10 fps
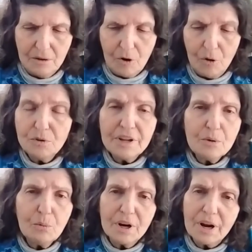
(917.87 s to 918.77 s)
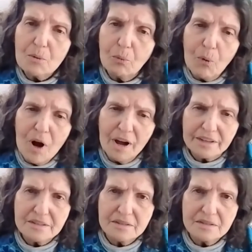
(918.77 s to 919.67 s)
only what I
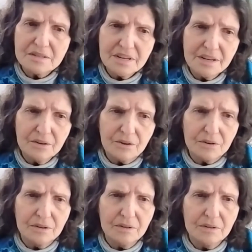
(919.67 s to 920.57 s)
want to hear.